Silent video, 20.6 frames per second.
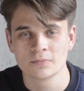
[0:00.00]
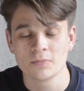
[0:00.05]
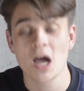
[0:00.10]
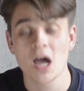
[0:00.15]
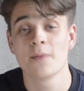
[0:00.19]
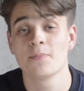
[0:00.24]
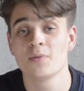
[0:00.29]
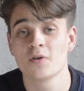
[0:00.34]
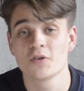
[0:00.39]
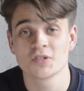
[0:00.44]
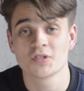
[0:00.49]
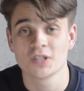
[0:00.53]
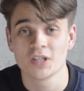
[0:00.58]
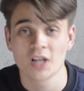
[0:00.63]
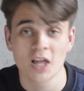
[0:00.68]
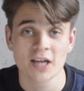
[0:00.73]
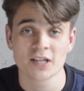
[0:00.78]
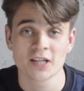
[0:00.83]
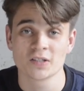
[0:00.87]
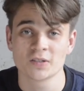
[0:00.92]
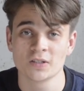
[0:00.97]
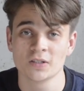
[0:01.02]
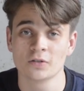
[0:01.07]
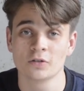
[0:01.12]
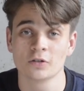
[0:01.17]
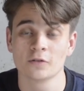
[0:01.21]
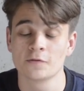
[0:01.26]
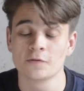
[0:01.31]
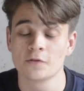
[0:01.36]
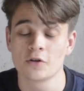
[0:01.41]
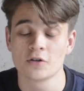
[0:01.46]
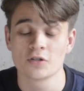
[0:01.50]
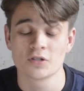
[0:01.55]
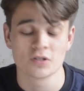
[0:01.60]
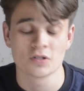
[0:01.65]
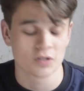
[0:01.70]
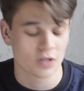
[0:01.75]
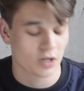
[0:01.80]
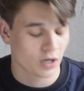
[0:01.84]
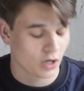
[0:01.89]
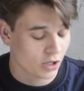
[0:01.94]
I personally like steel gold
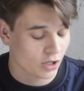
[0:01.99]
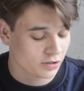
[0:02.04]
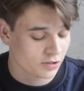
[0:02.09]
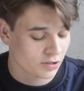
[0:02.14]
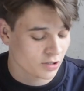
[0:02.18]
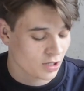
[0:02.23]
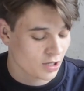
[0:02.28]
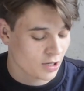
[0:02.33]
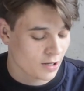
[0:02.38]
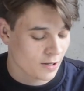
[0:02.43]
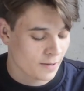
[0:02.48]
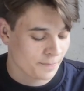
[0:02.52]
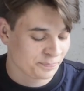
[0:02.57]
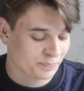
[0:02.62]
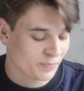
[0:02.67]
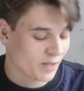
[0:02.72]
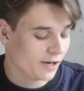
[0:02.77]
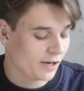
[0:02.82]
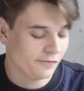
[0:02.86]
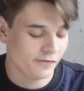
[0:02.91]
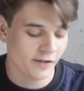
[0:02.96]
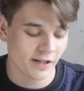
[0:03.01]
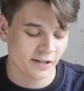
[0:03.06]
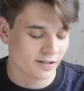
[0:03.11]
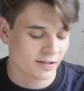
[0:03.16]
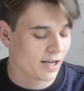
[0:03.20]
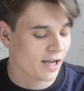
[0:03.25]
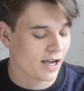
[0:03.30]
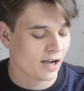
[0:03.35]
versions a lot. I think they